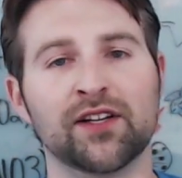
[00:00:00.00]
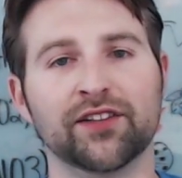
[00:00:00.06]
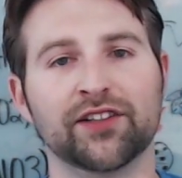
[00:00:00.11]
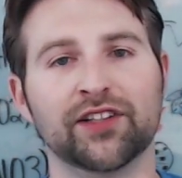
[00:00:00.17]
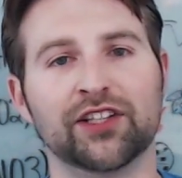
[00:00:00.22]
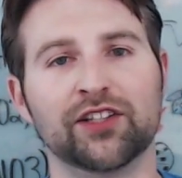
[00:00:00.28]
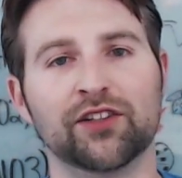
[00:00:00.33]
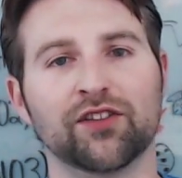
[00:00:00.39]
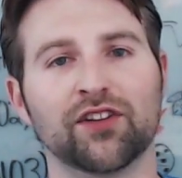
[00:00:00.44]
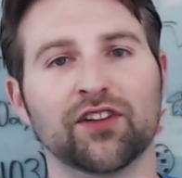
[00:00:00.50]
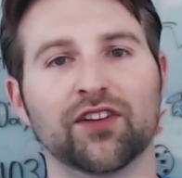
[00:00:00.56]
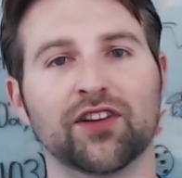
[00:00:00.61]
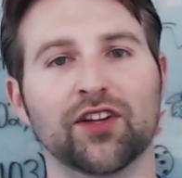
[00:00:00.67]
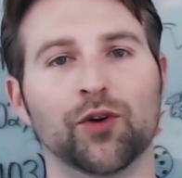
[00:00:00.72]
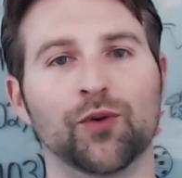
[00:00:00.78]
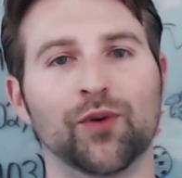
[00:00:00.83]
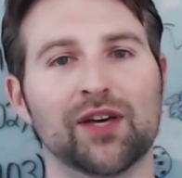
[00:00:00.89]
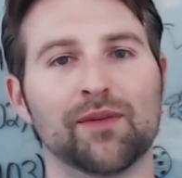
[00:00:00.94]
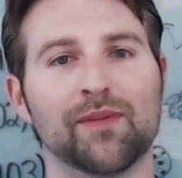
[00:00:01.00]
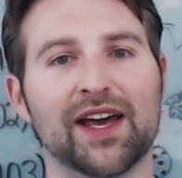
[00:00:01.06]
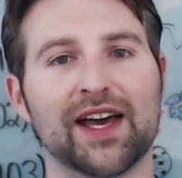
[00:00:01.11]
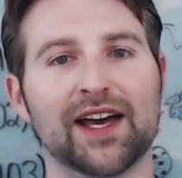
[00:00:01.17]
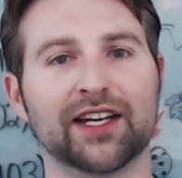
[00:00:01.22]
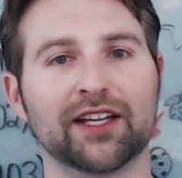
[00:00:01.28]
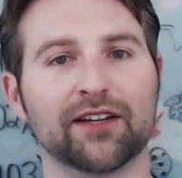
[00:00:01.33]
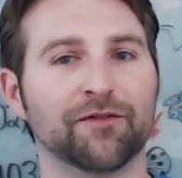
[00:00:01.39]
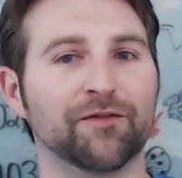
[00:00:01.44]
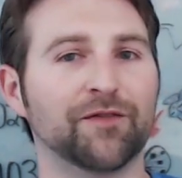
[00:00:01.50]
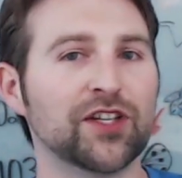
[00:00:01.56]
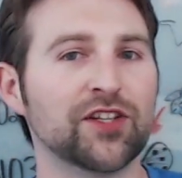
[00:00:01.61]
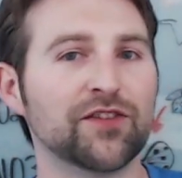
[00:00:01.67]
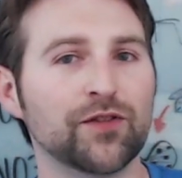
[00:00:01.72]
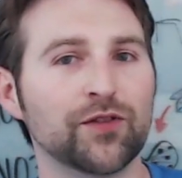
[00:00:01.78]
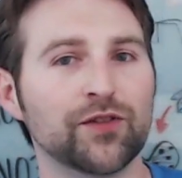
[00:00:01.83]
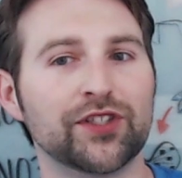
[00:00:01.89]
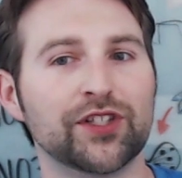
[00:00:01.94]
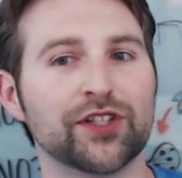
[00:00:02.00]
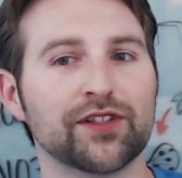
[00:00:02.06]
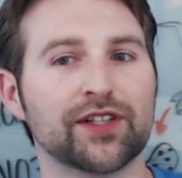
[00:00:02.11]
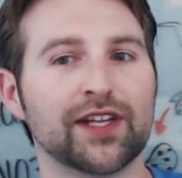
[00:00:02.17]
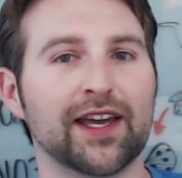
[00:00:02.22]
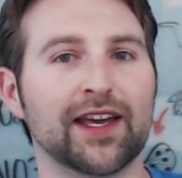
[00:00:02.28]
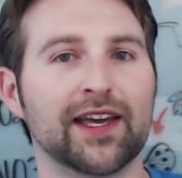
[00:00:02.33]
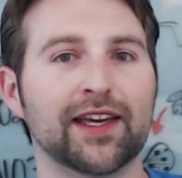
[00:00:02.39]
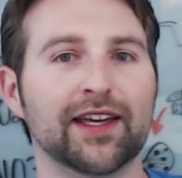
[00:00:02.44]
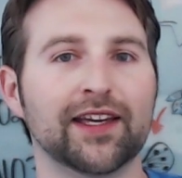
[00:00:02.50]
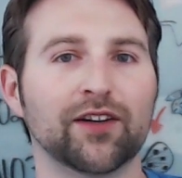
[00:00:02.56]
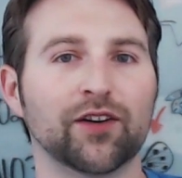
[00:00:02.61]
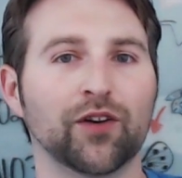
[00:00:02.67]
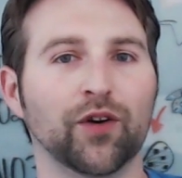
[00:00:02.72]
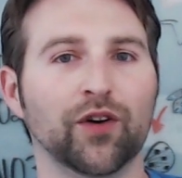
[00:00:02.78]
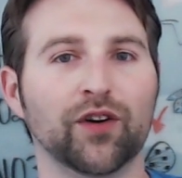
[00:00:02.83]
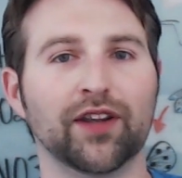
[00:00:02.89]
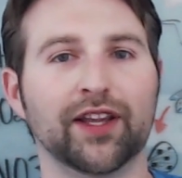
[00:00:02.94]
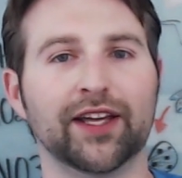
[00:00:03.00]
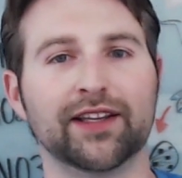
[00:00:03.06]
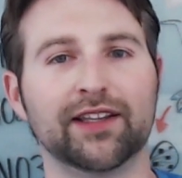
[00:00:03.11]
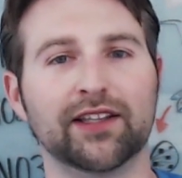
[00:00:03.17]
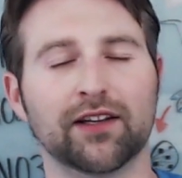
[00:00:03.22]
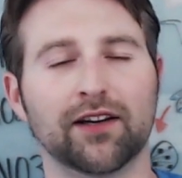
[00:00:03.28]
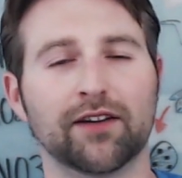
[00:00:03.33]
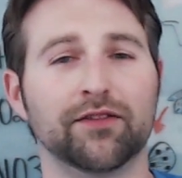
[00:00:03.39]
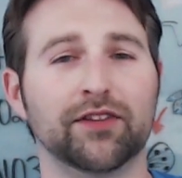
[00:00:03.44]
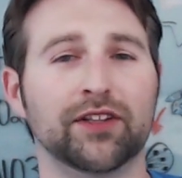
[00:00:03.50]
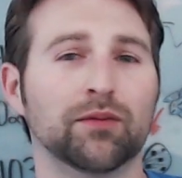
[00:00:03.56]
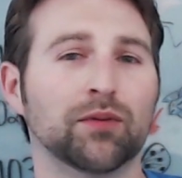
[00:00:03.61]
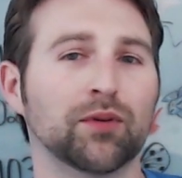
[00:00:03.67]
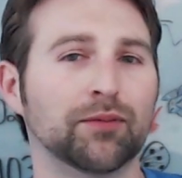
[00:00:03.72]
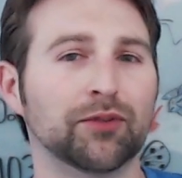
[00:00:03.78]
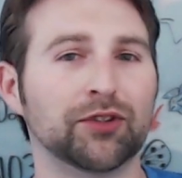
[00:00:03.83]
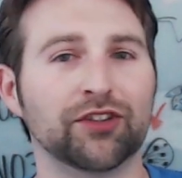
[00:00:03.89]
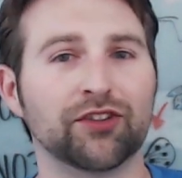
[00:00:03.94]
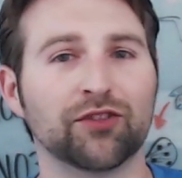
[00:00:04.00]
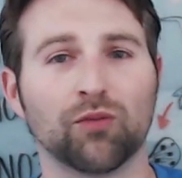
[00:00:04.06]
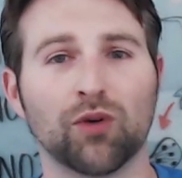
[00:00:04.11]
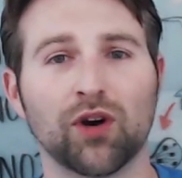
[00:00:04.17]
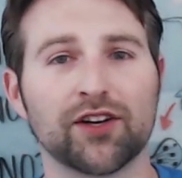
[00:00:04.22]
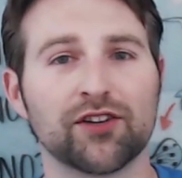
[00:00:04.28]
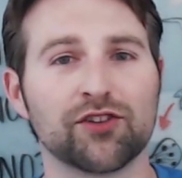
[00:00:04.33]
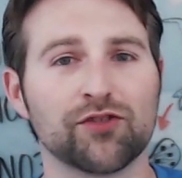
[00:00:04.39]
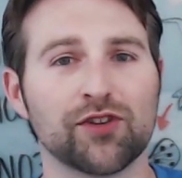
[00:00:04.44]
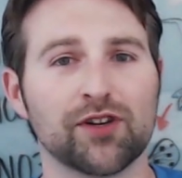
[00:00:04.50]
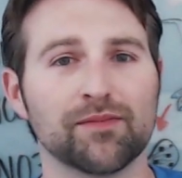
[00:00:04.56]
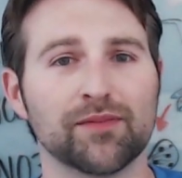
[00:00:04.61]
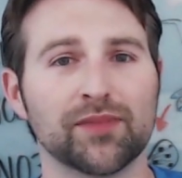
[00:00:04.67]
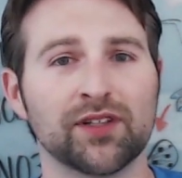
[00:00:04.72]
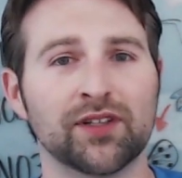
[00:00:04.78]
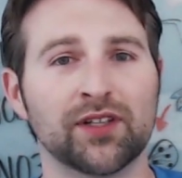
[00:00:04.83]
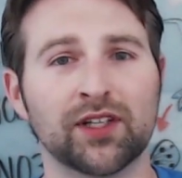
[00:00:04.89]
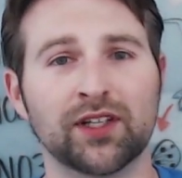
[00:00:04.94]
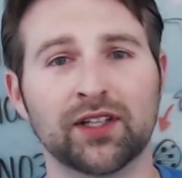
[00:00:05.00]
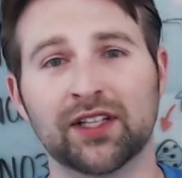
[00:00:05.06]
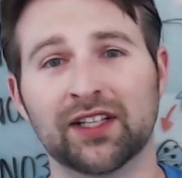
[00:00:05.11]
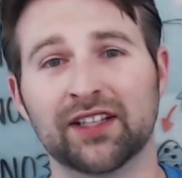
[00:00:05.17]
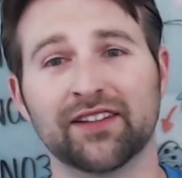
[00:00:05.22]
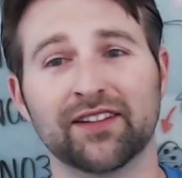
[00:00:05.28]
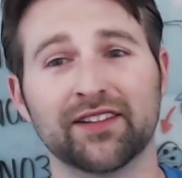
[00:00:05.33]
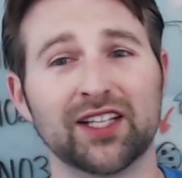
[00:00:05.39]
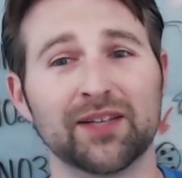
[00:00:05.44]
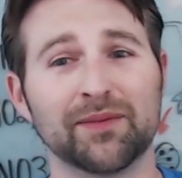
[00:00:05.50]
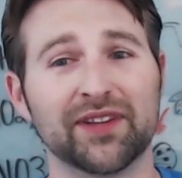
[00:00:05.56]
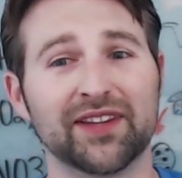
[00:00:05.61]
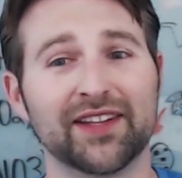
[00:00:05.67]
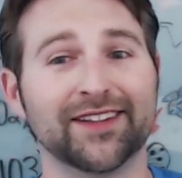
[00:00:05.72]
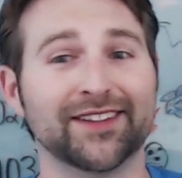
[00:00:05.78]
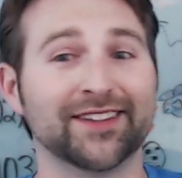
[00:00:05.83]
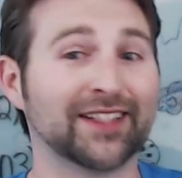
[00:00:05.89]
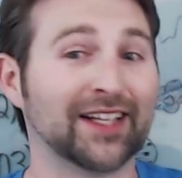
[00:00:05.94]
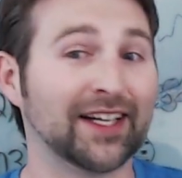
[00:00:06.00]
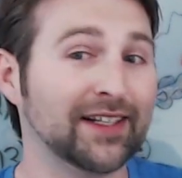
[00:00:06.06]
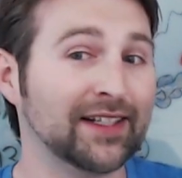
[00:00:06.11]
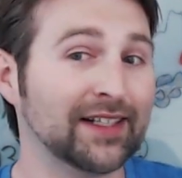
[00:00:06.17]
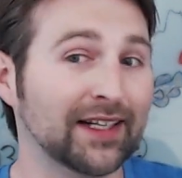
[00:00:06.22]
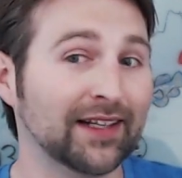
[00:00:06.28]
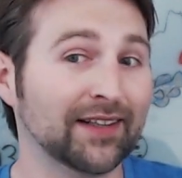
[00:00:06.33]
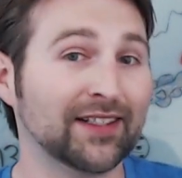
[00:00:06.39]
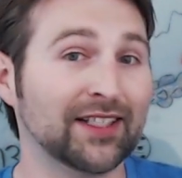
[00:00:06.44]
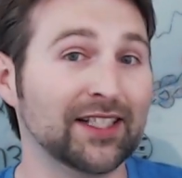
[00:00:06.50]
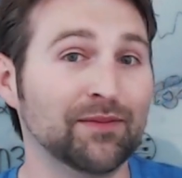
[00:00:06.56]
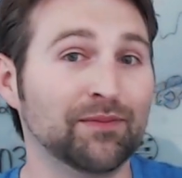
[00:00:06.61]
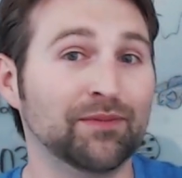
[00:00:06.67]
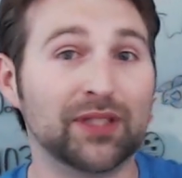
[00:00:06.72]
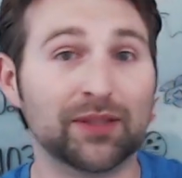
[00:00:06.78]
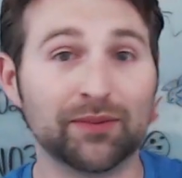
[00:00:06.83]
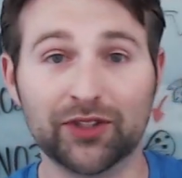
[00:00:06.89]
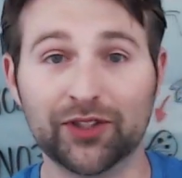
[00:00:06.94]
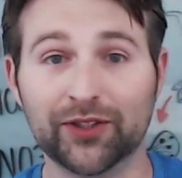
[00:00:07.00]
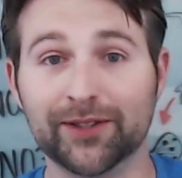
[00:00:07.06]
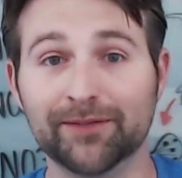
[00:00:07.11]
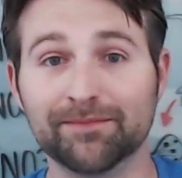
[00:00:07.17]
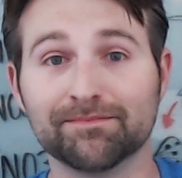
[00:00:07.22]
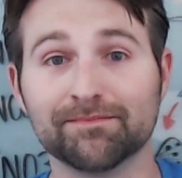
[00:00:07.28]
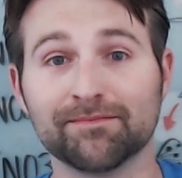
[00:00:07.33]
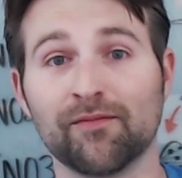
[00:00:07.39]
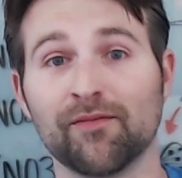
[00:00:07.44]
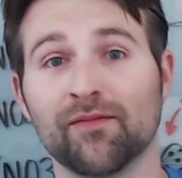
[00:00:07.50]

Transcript: So you can do it the slow way by adding fish food to your tank or like, you know, if have seen people using rotten shrimp. Those type of things, kind of nasty. People do it.